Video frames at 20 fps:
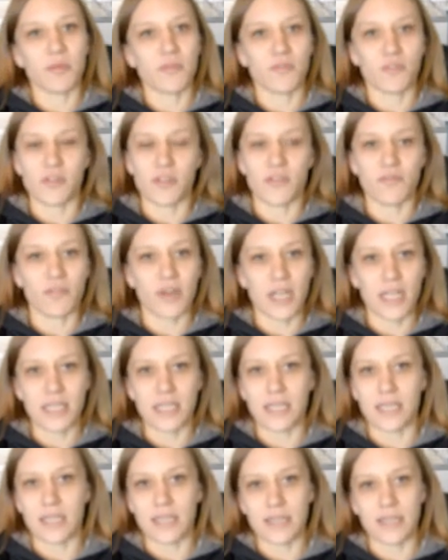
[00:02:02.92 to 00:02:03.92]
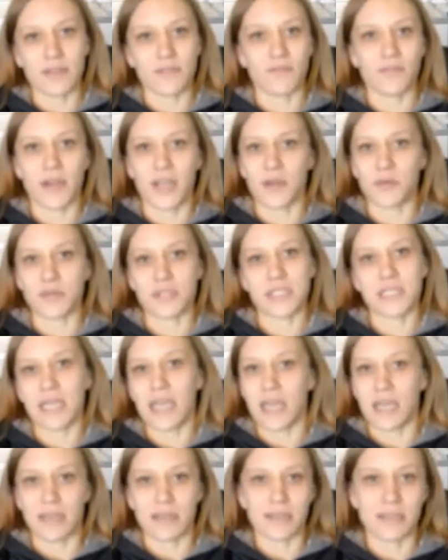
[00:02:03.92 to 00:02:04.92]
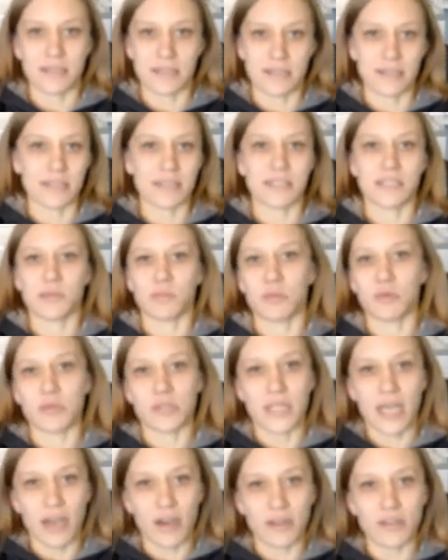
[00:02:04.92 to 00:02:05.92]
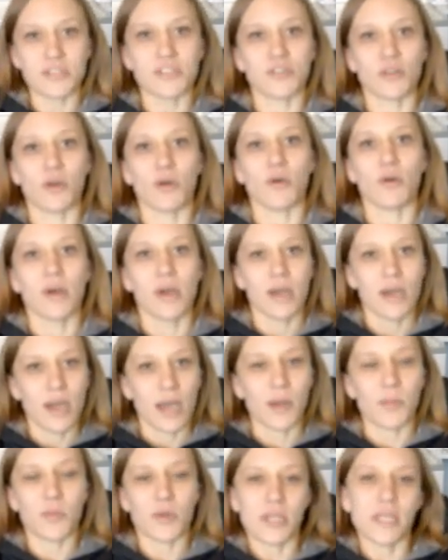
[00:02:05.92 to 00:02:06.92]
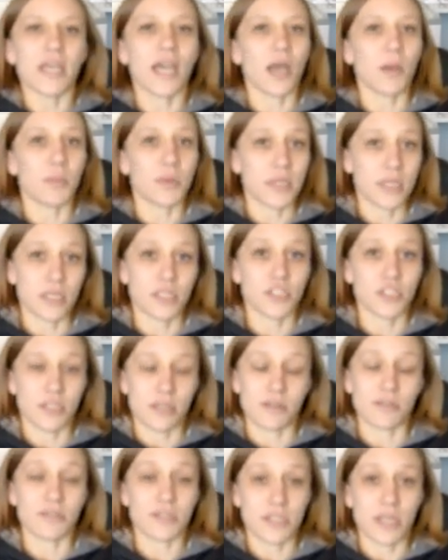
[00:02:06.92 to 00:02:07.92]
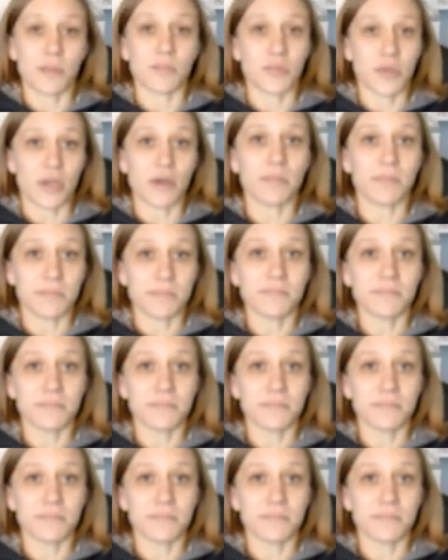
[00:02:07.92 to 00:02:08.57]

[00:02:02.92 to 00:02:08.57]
before the fight that the fight was canned because Lisa pulled out. So I'm really happy that Shino stepped up.